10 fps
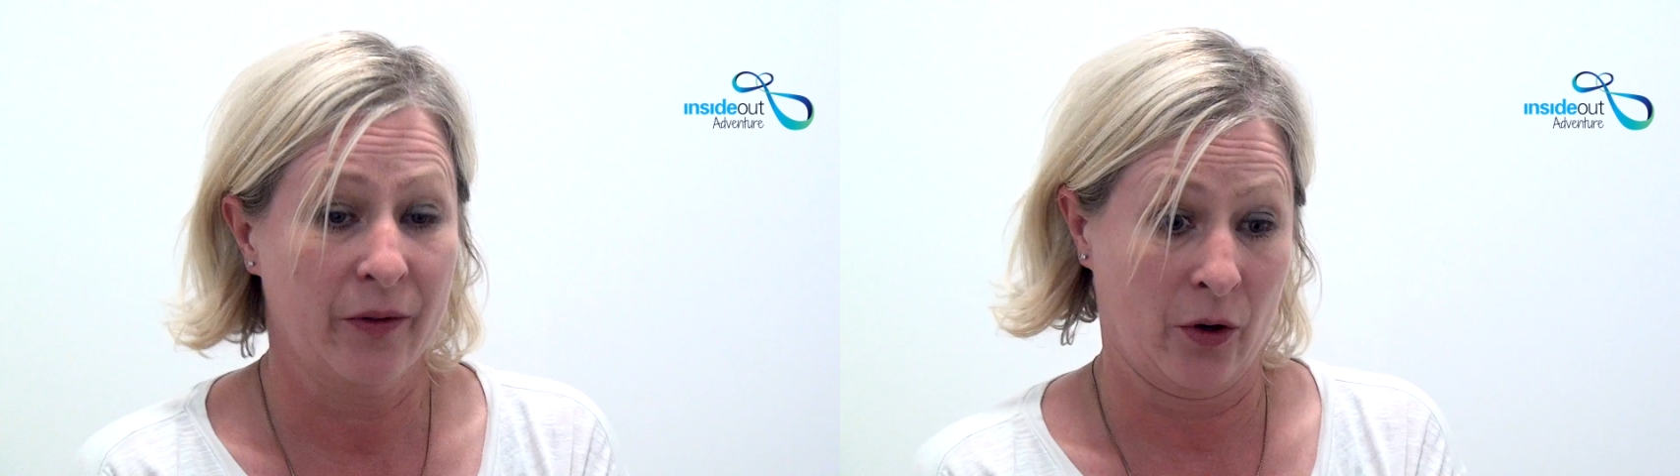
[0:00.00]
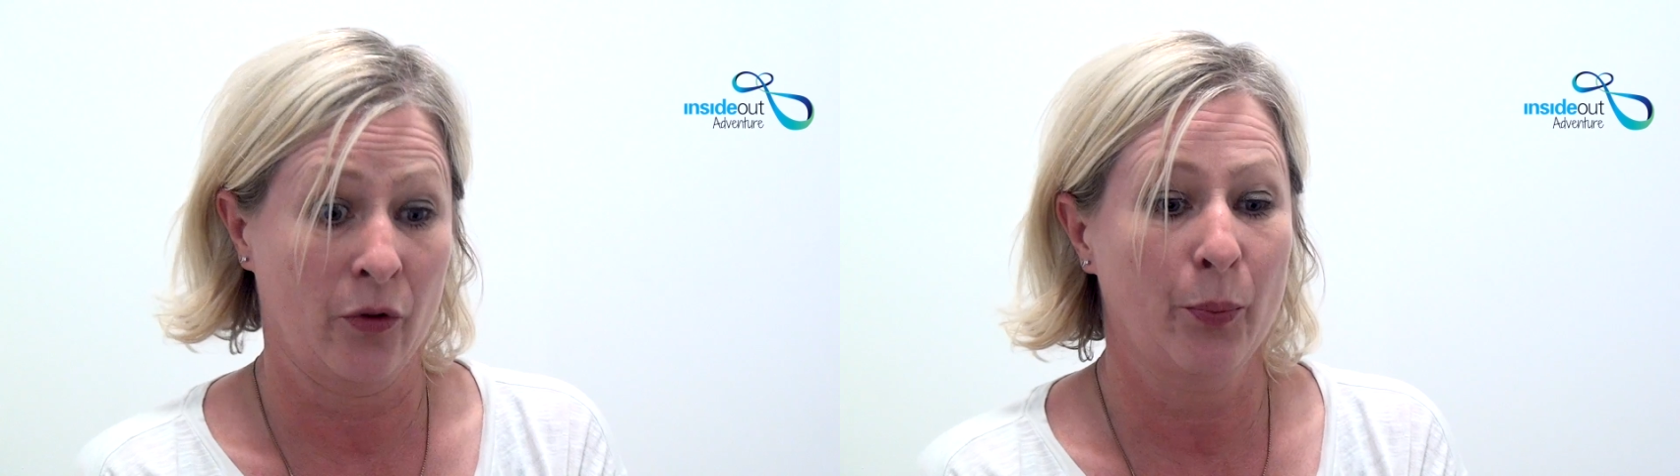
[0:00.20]

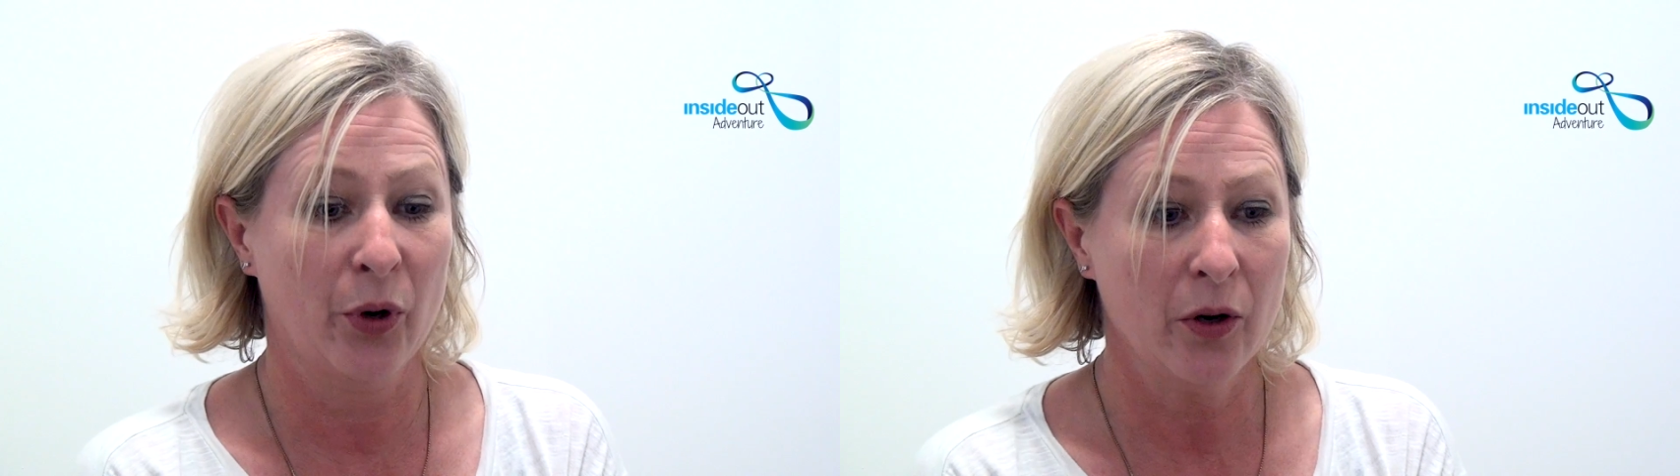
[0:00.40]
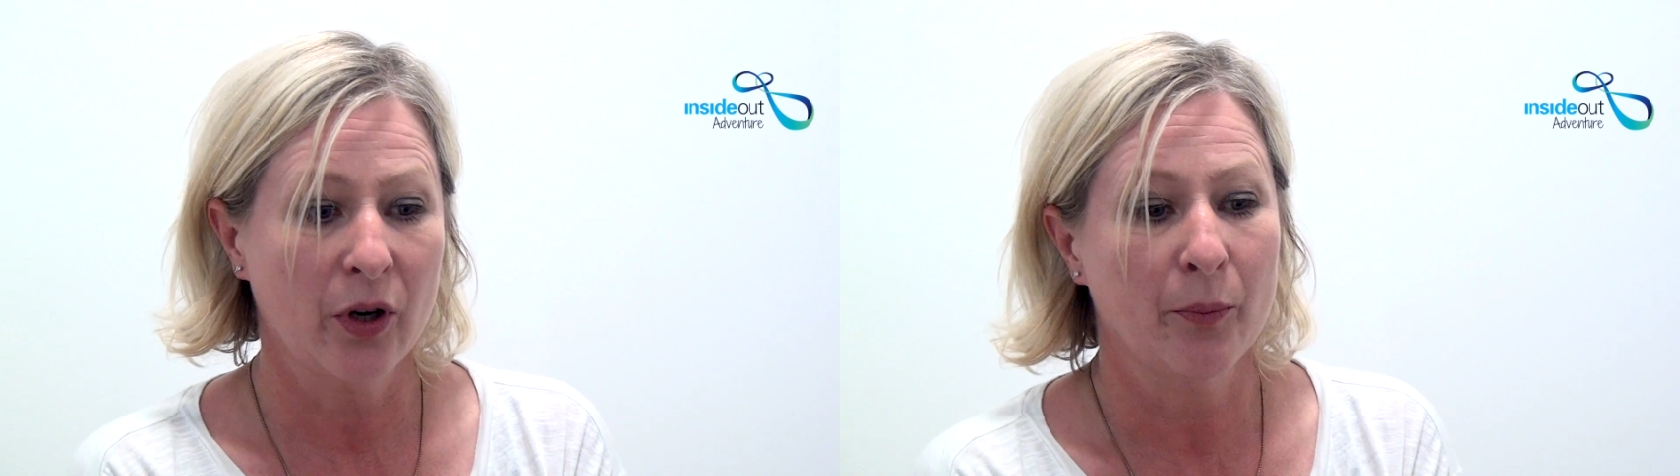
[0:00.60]
The, or the
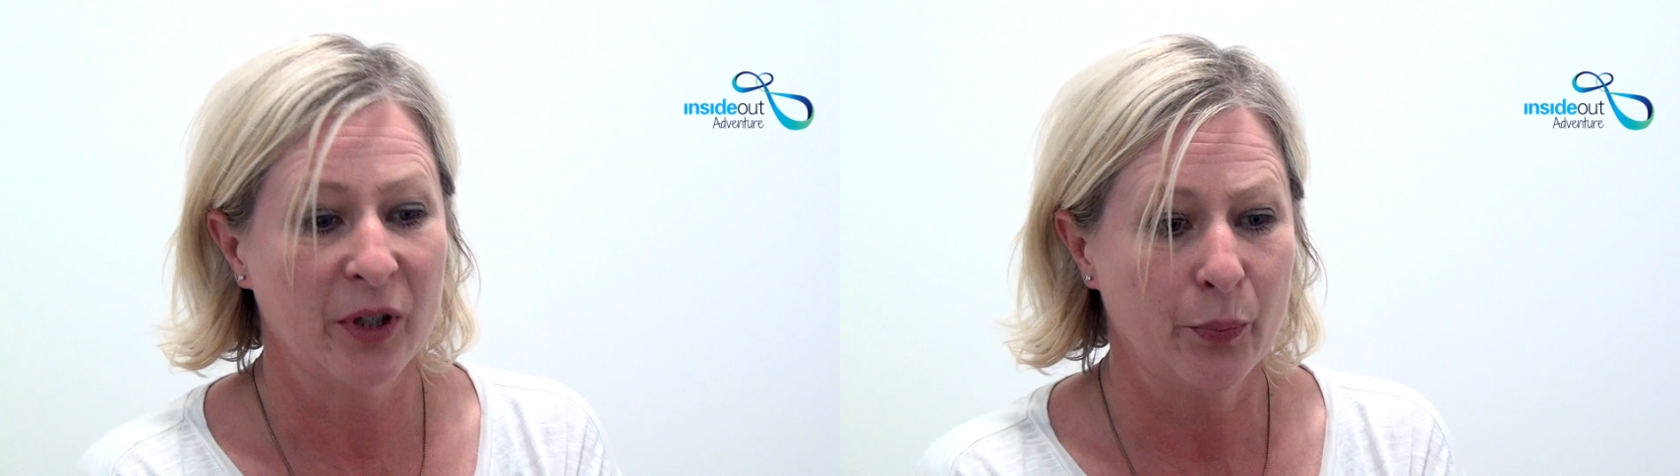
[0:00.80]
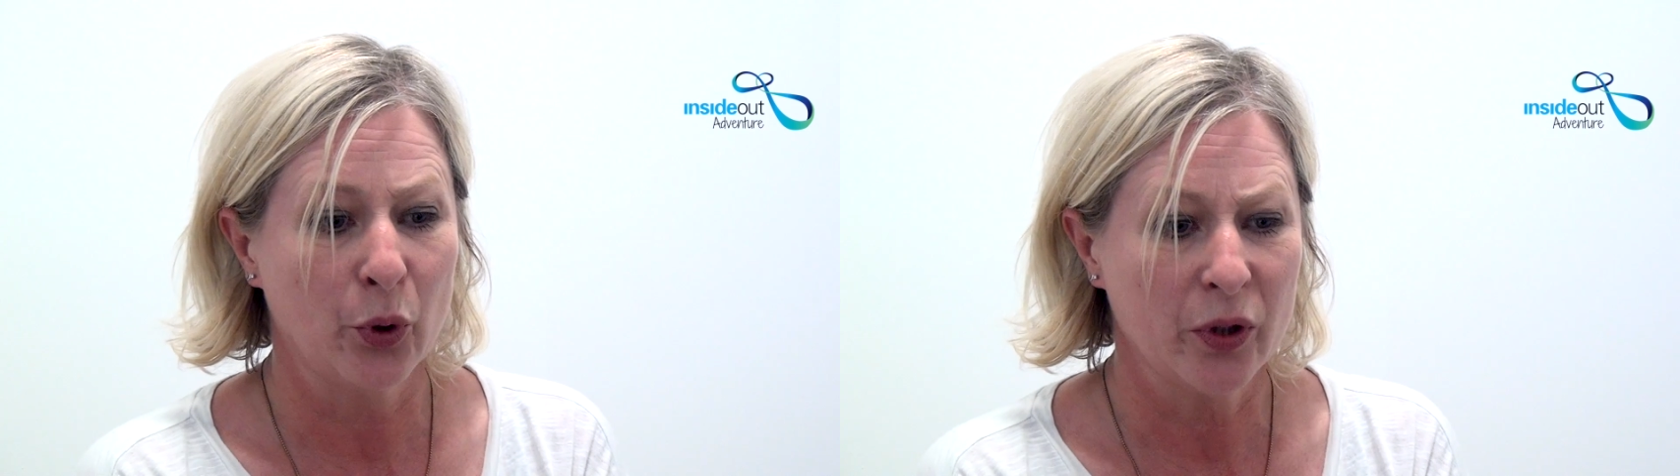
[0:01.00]
program
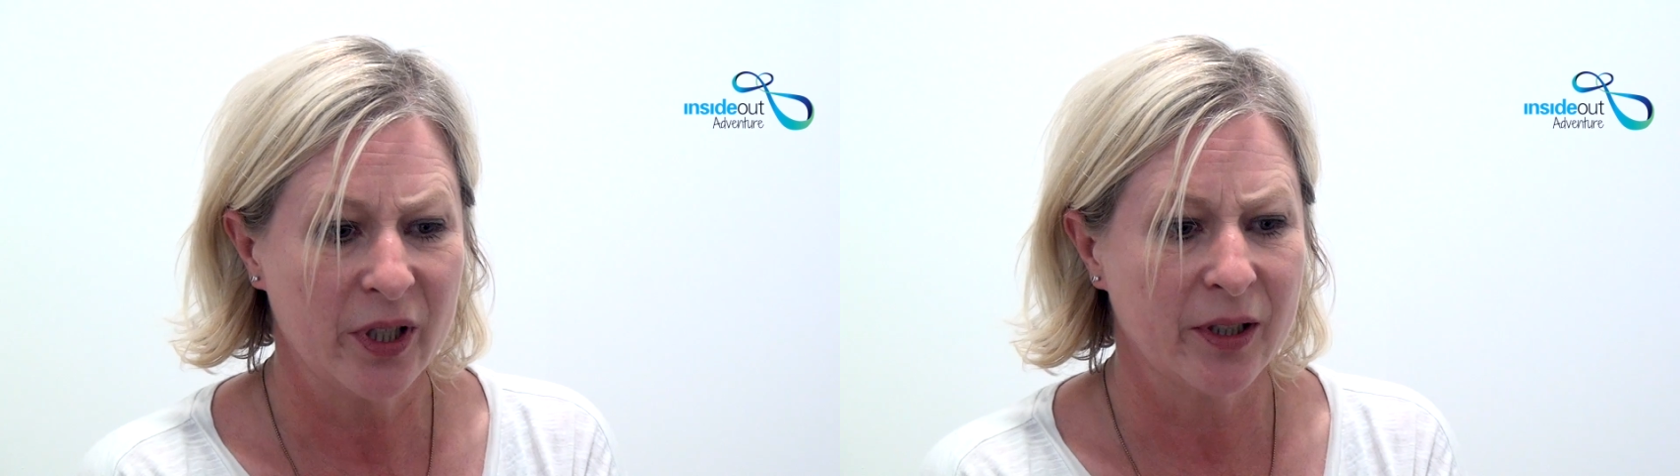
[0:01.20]
has brought